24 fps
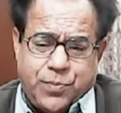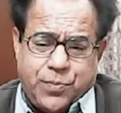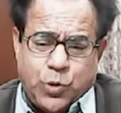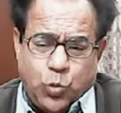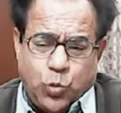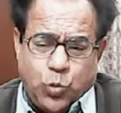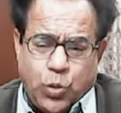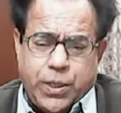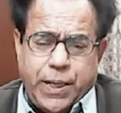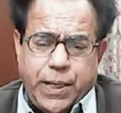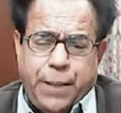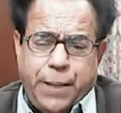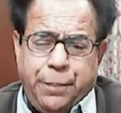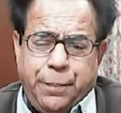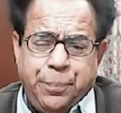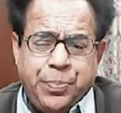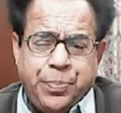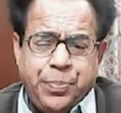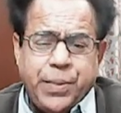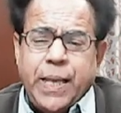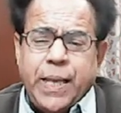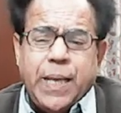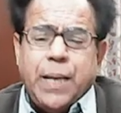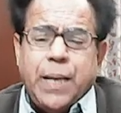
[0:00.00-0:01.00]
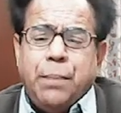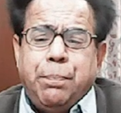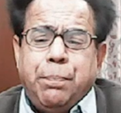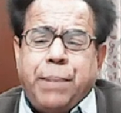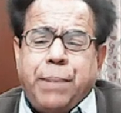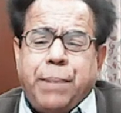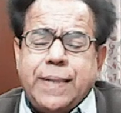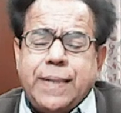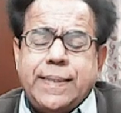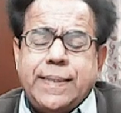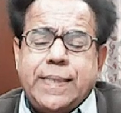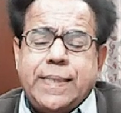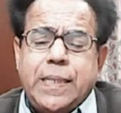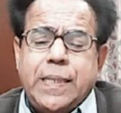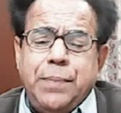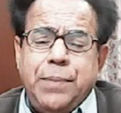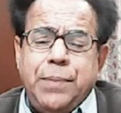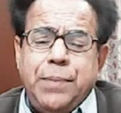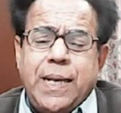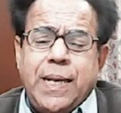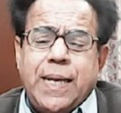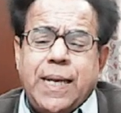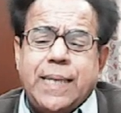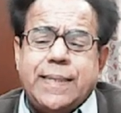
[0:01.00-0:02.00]
Okay, but
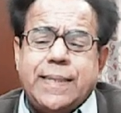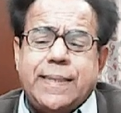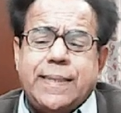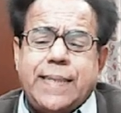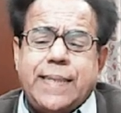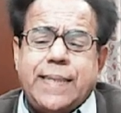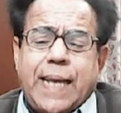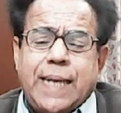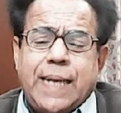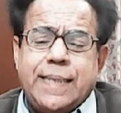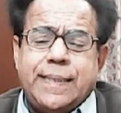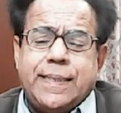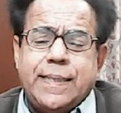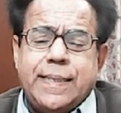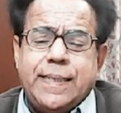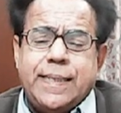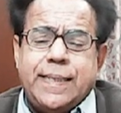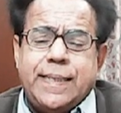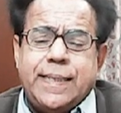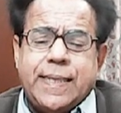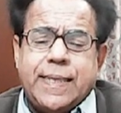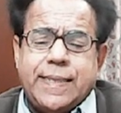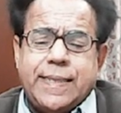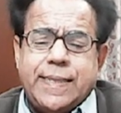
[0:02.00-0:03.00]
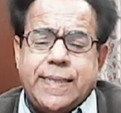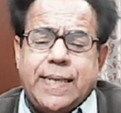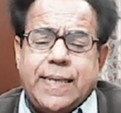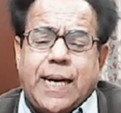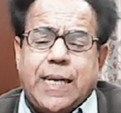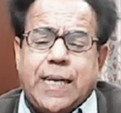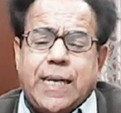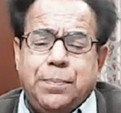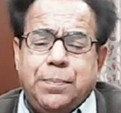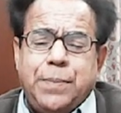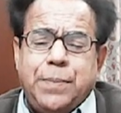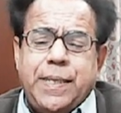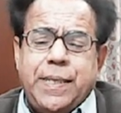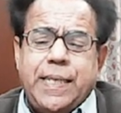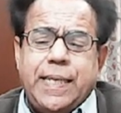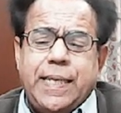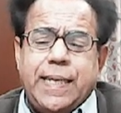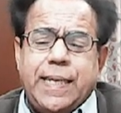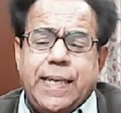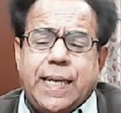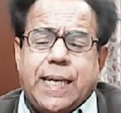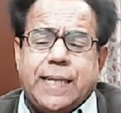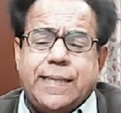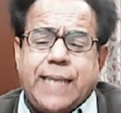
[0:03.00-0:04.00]
similar sense does not mean
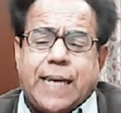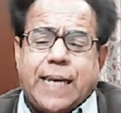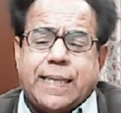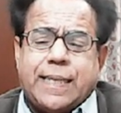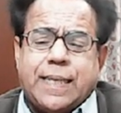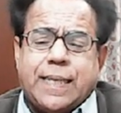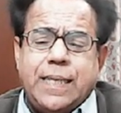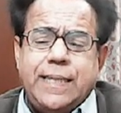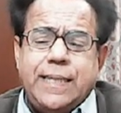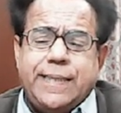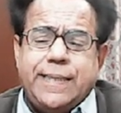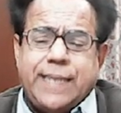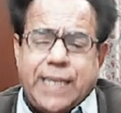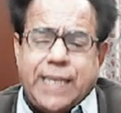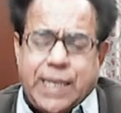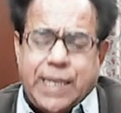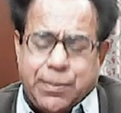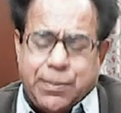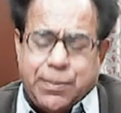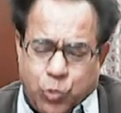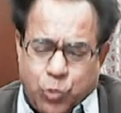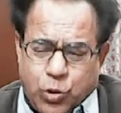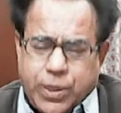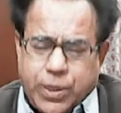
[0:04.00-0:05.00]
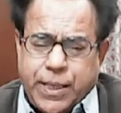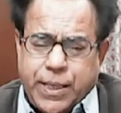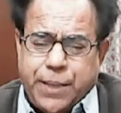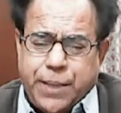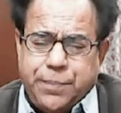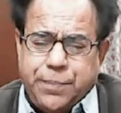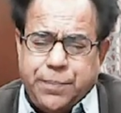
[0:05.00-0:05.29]
exactly same. Okay,